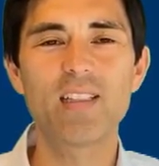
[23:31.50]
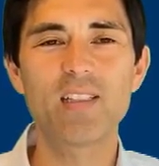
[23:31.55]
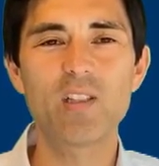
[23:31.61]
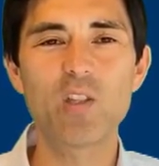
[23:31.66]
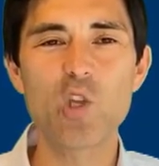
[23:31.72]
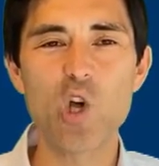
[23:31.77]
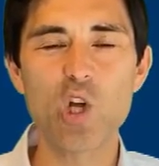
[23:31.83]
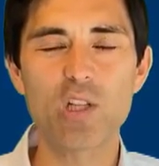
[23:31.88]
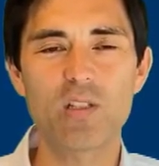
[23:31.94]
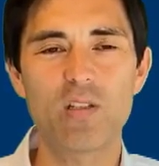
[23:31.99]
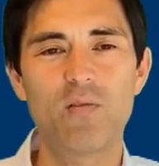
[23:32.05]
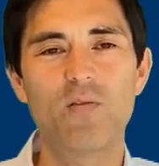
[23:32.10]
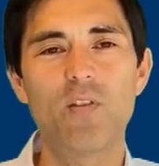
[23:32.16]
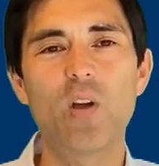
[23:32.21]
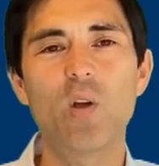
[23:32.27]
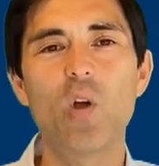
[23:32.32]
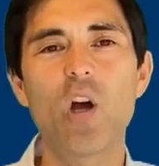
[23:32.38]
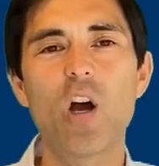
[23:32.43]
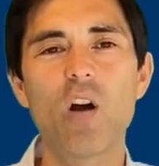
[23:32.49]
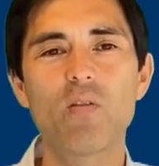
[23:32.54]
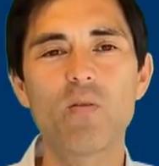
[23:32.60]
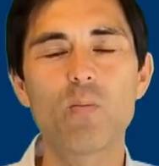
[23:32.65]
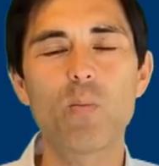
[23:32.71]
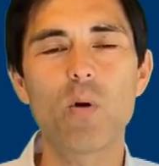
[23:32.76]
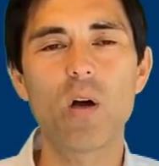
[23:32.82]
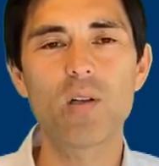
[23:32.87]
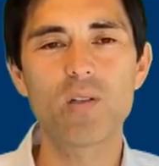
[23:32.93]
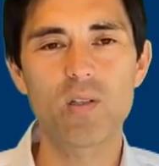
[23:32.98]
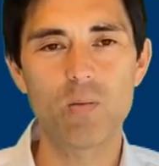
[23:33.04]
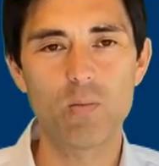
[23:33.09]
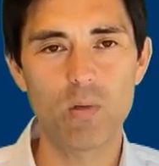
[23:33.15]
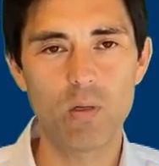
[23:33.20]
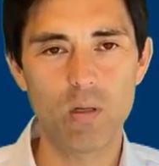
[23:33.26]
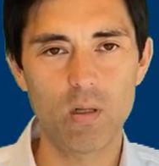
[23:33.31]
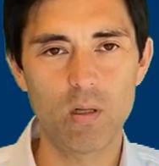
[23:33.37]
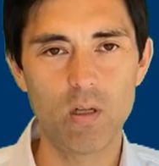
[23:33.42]
not very often
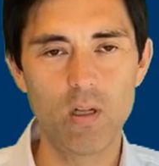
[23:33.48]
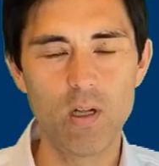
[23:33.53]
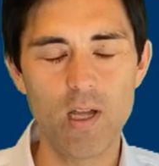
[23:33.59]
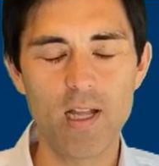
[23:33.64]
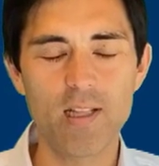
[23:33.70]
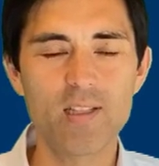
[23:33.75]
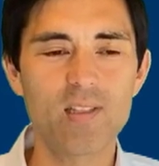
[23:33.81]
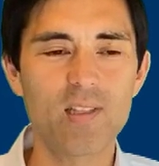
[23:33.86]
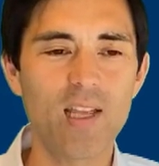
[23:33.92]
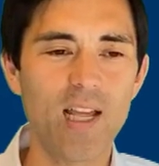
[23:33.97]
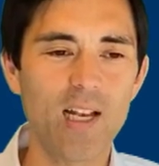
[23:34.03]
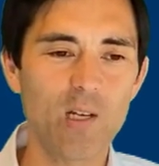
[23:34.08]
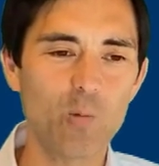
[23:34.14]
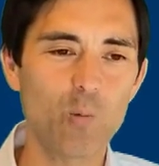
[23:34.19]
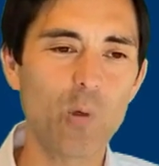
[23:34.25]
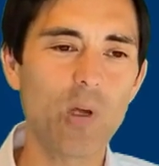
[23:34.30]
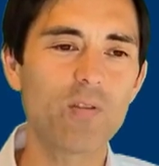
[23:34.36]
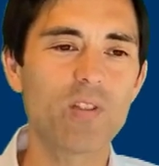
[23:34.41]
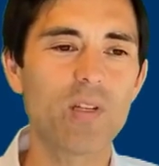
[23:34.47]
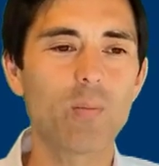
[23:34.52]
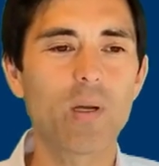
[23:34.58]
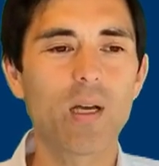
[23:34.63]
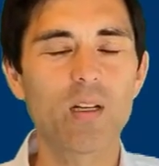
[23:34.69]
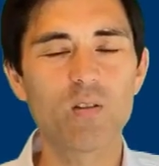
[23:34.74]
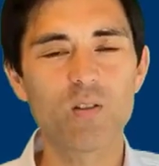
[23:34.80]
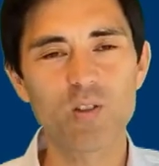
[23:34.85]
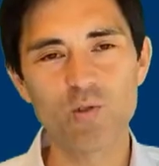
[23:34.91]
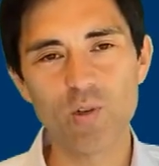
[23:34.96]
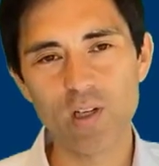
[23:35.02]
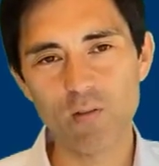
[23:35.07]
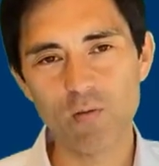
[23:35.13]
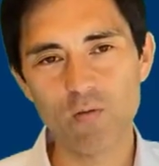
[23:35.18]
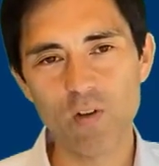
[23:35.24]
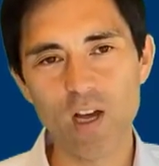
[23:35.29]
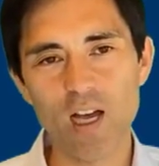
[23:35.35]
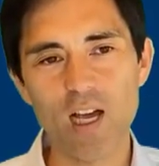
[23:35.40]
possible. Instead, we have some kind of
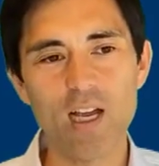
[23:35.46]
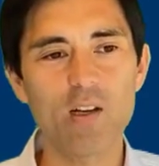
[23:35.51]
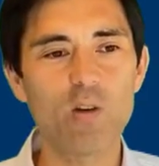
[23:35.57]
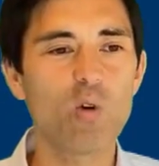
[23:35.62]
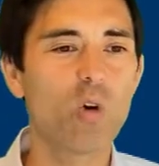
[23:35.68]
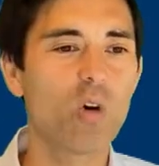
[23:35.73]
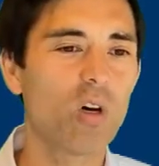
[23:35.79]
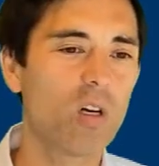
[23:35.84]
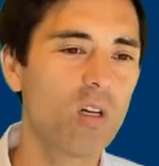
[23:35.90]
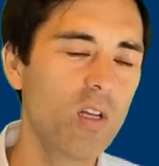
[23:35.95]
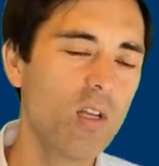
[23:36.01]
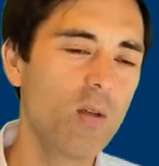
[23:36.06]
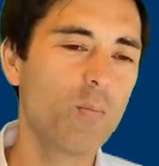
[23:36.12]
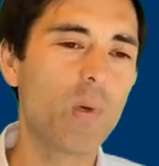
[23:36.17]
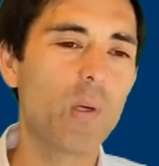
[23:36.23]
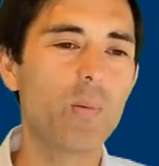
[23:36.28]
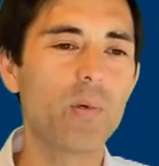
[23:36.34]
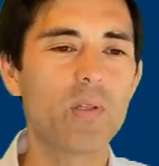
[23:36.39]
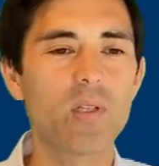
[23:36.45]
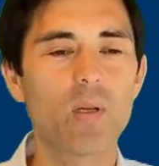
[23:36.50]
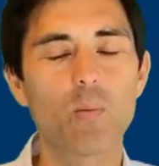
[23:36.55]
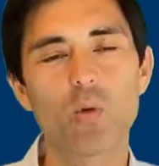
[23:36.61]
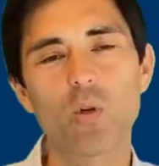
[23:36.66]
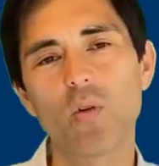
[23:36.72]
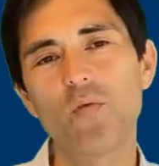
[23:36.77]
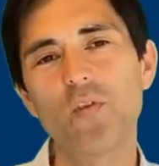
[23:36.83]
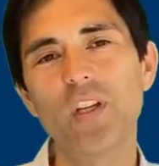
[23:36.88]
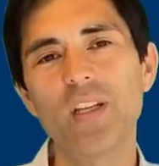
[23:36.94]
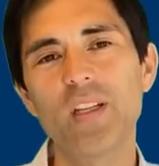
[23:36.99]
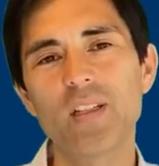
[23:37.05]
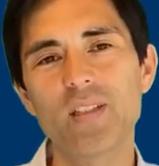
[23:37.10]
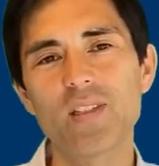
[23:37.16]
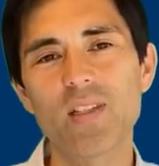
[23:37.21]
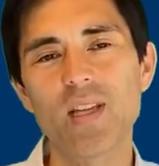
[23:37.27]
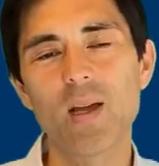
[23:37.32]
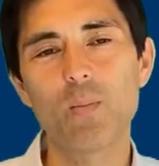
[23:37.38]
stratified or maybe some
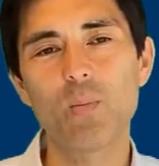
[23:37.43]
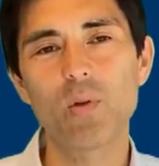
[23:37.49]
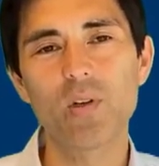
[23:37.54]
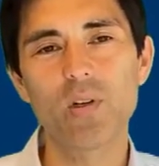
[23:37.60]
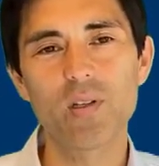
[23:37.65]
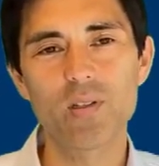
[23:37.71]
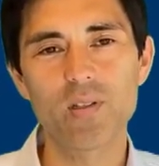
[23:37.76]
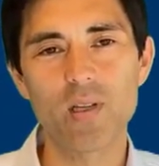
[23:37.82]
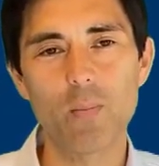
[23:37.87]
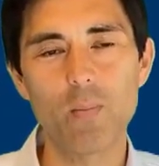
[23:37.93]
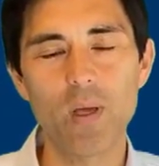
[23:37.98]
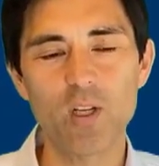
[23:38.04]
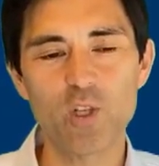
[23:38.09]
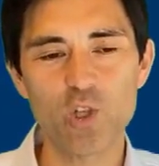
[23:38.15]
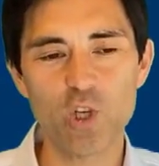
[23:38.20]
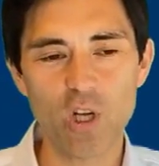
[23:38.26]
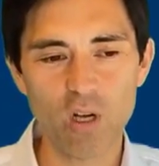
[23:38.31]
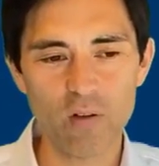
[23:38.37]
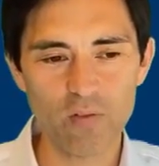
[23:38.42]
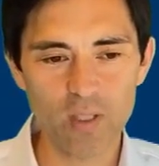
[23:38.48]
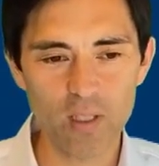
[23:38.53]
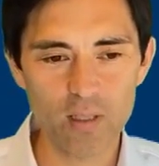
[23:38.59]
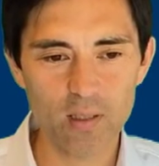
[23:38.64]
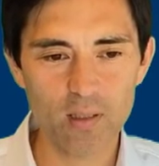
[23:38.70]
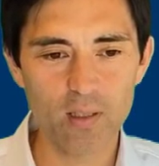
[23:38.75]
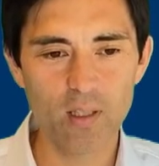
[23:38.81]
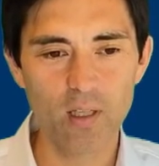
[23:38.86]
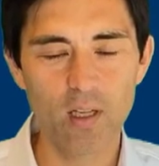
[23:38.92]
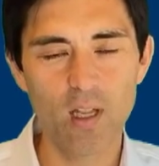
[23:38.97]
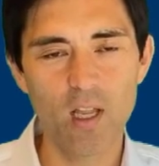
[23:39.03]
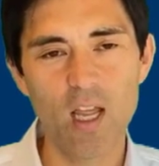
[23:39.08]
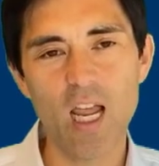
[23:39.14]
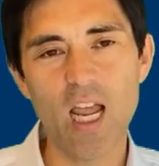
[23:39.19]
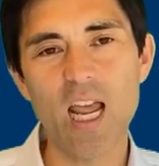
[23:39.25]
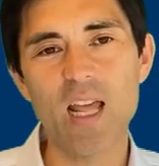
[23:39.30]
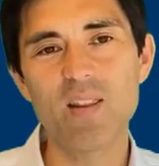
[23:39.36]
convenience sample or some mixture of it,
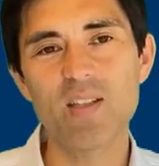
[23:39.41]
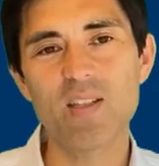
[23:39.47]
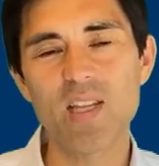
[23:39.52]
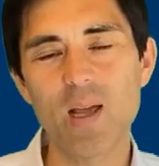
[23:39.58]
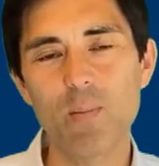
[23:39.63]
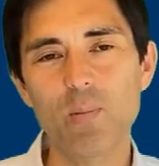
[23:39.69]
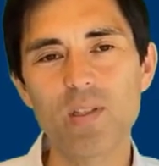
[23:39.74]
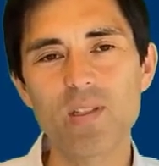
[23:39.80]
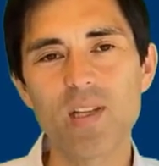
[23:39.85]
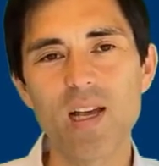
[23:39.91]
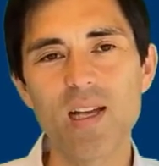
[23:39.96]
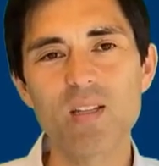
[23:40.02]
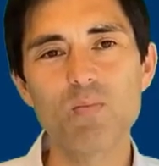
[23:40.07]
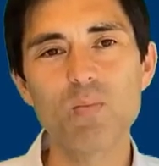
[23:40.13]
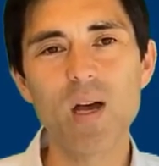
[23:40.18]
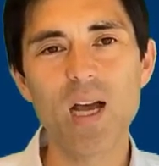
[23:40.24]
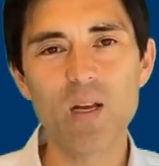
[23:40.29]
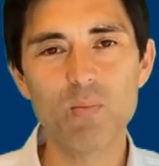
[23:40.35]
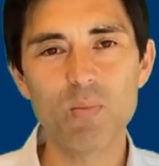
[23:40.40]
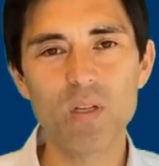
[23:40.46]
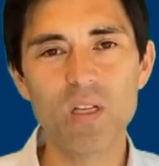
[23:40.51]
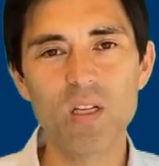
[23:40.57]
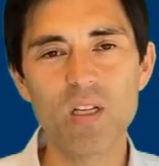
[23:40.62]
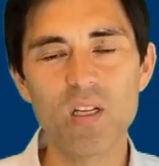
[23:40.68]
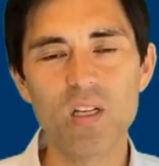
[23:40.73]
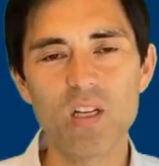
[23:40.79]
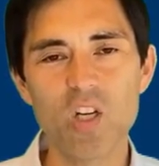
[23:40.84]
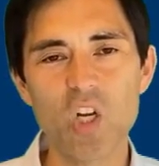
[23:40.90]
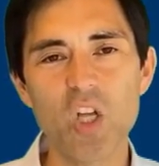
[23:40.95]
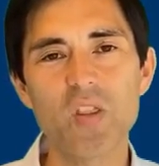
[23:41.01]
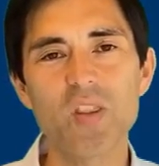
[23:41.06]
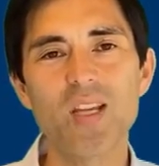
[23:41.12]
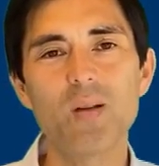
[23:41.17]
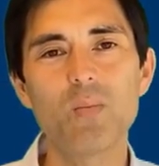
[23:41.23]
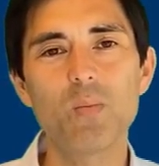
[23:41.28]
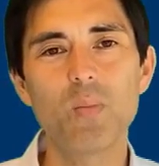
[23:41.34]
and the sample size might be
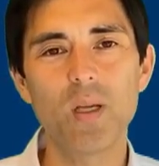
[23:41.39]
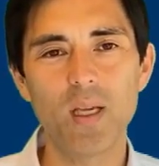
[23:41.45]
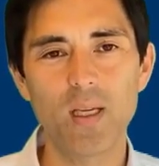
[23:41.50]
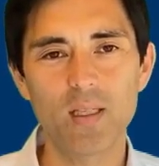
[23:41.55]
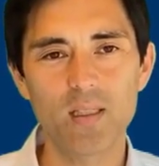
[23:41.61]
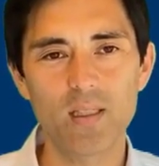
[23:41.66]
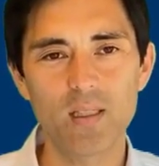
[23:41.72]
not that big.